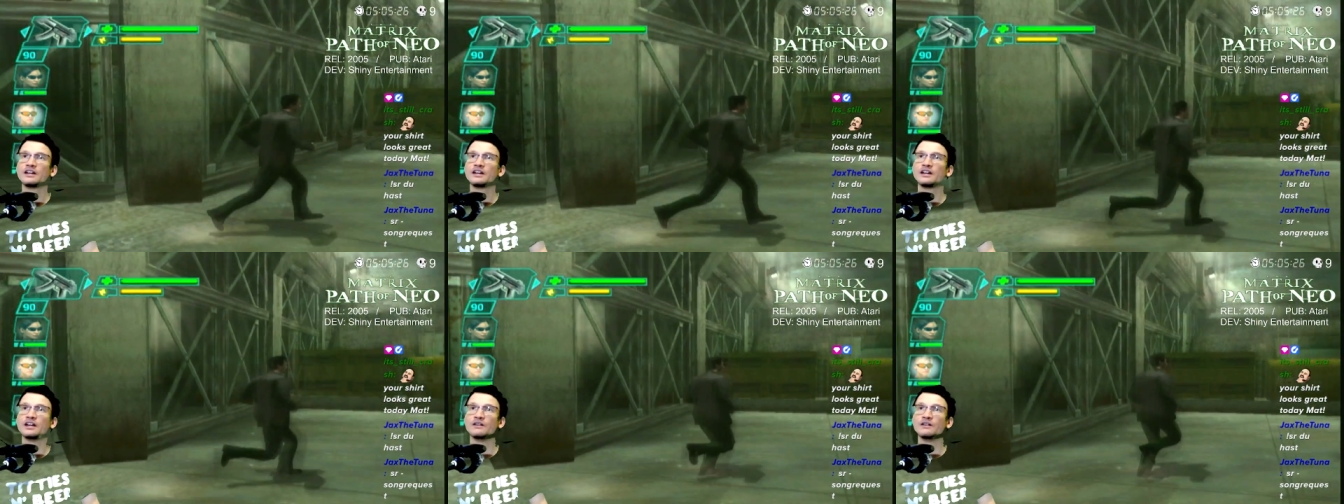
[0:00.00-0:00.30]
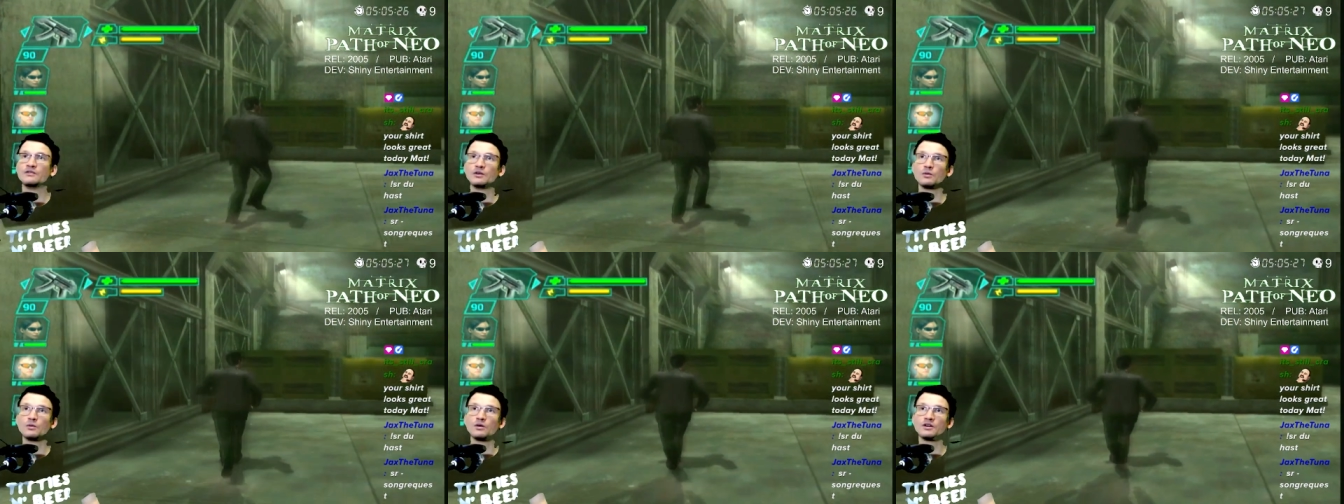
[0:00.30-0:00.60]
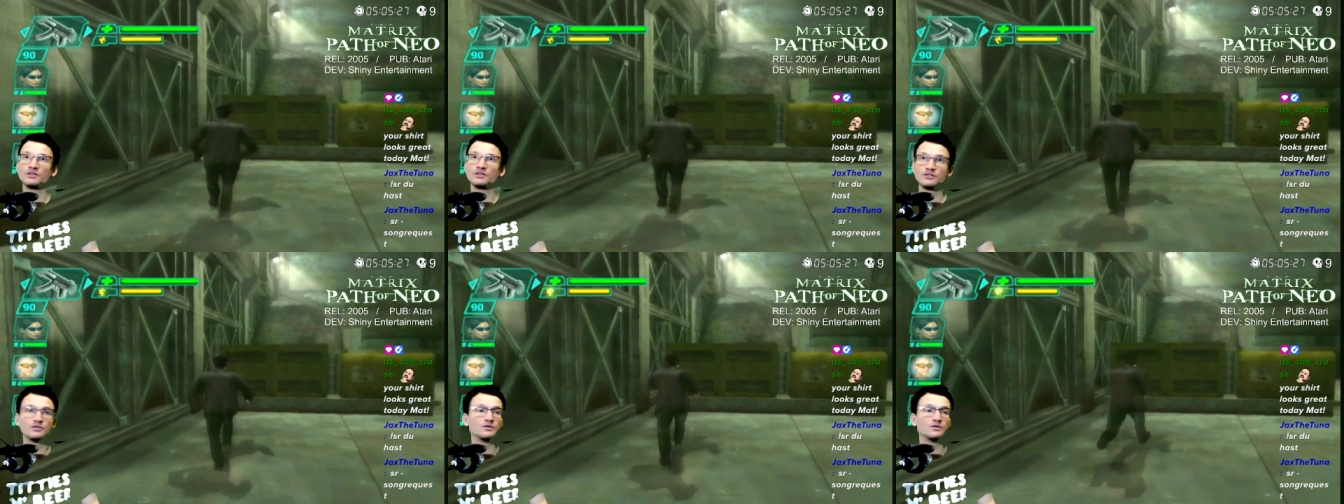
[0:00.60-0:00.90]
If you
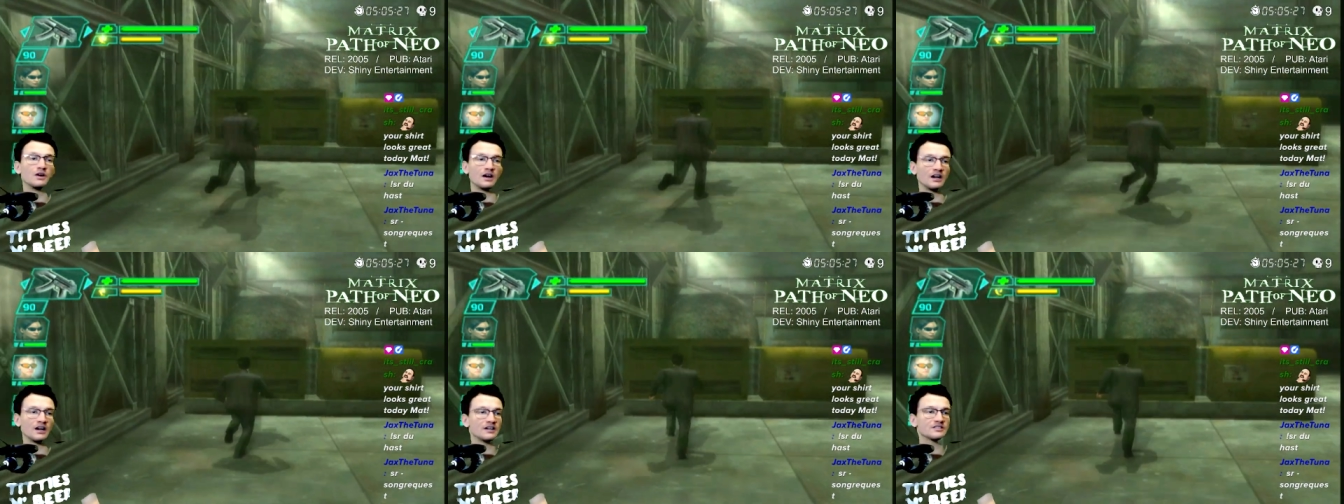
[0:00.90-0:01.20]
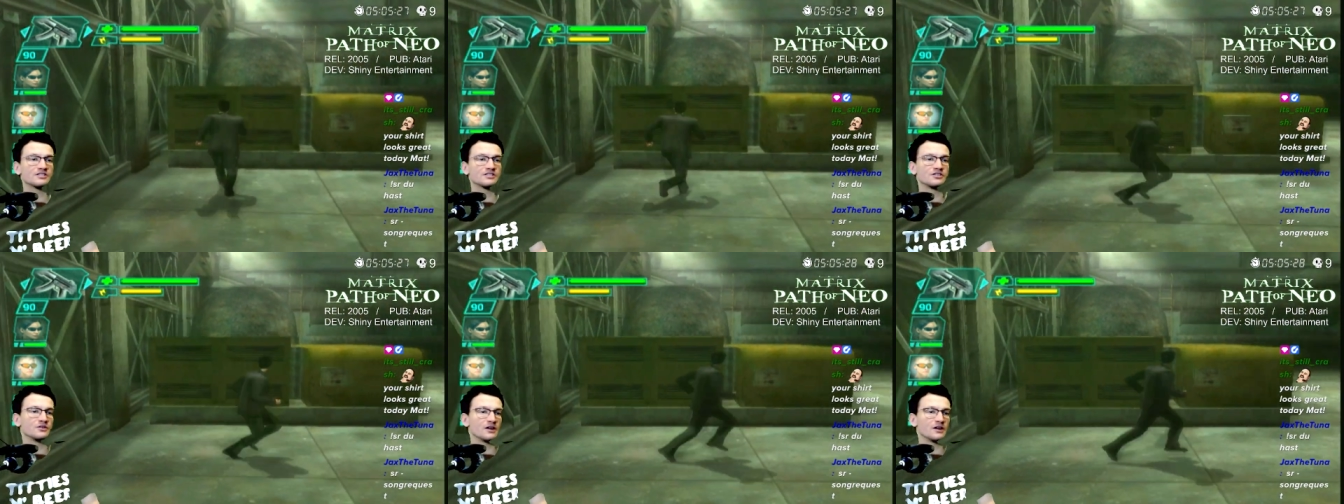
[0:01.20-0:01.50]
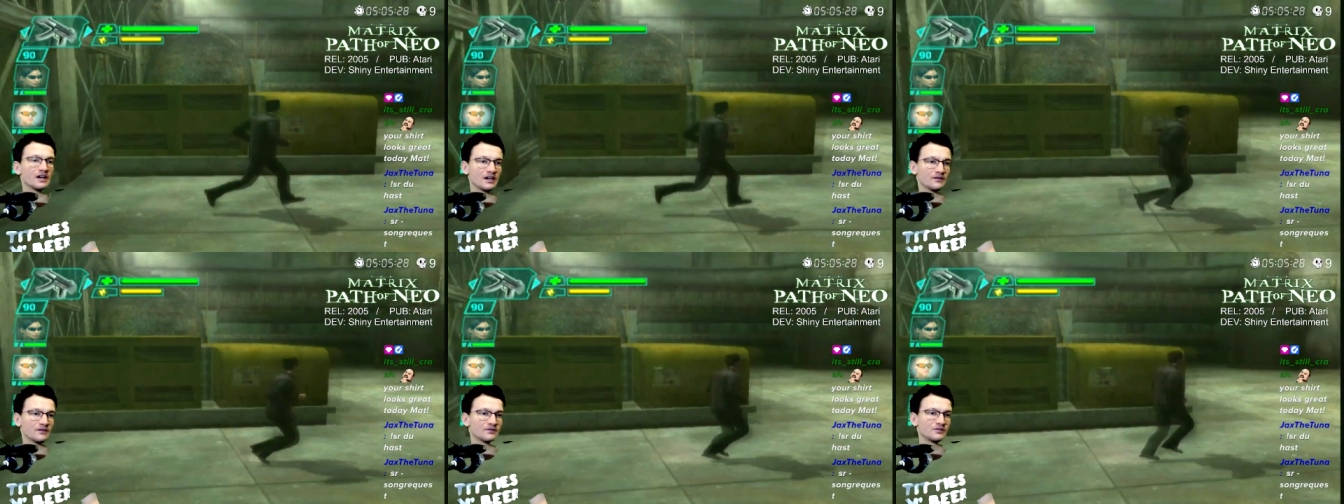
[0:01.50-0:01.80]
want do ost, you
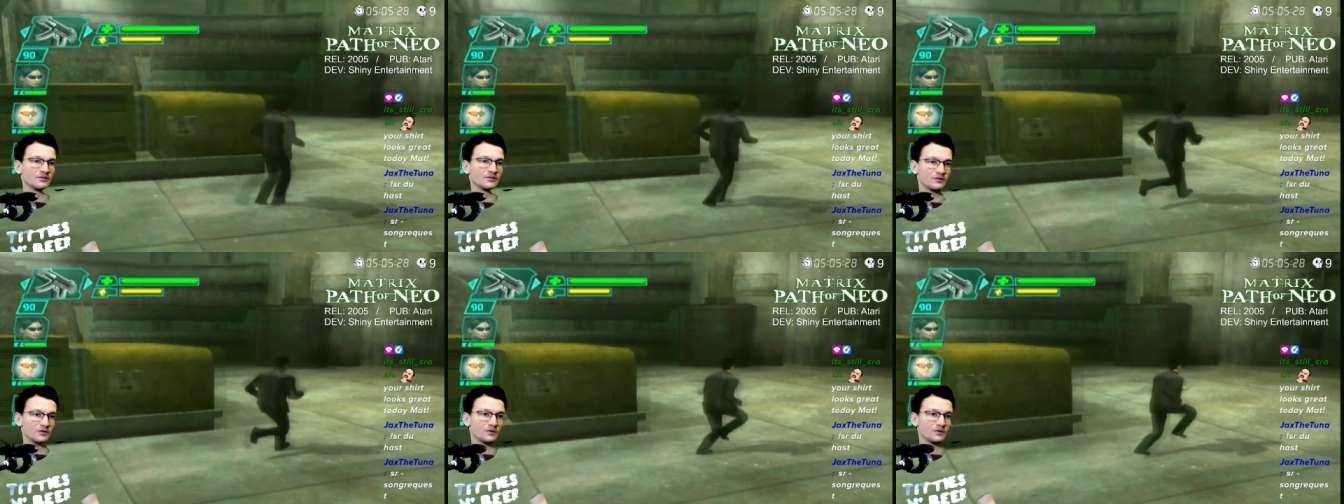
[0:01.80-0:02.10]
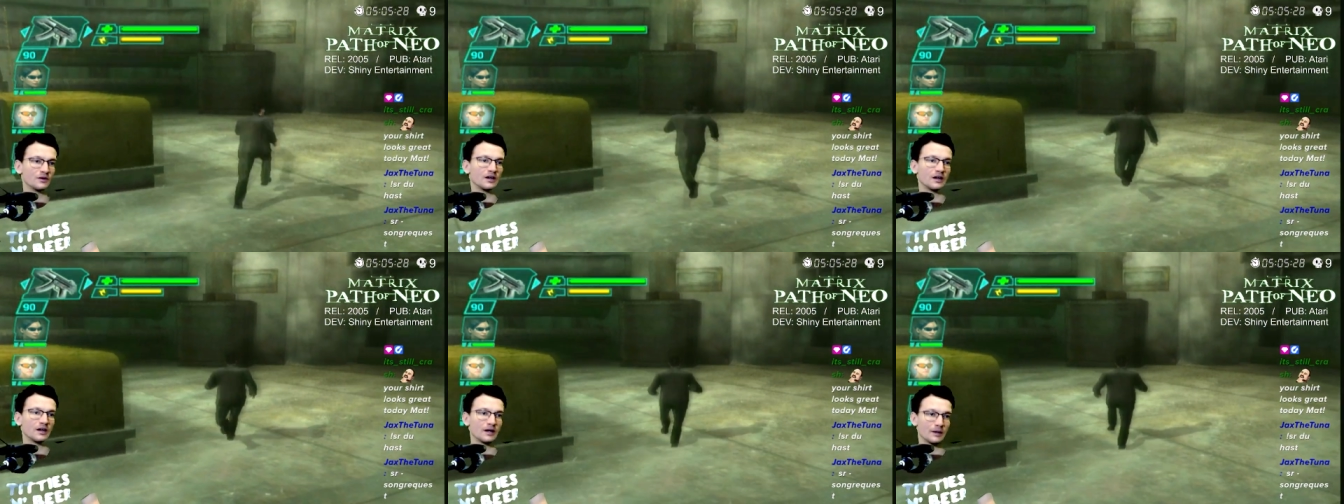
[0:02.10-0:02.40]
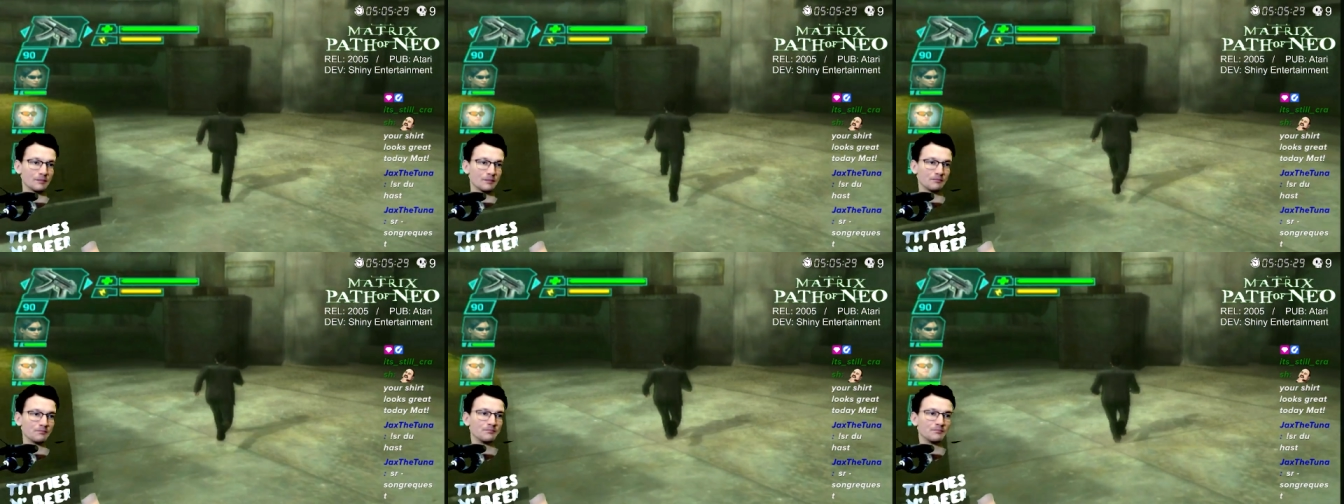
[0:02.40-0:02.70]
have to
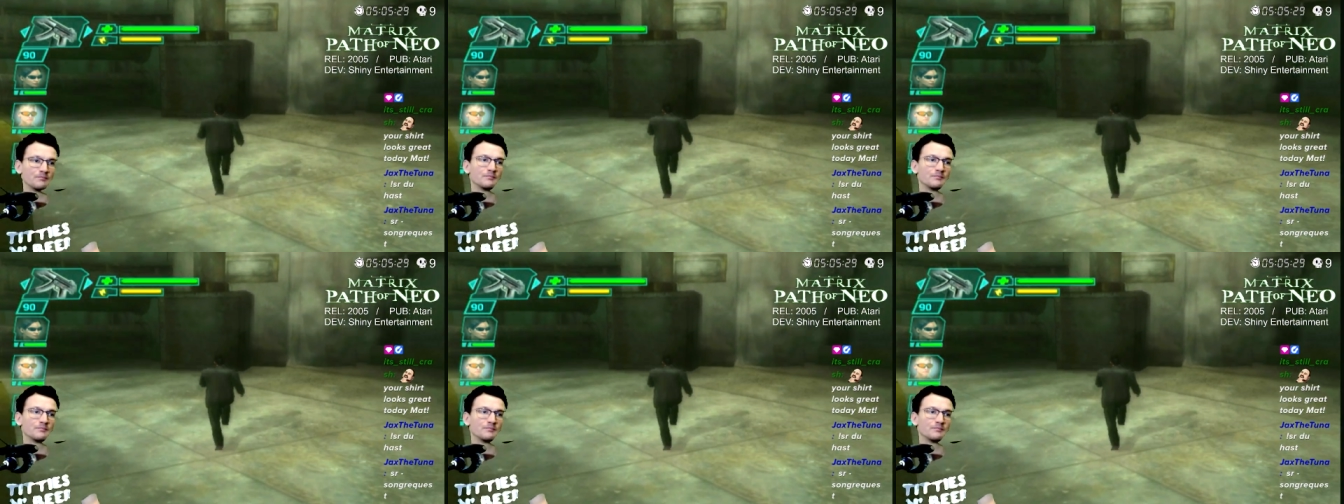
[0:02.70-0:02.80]
um,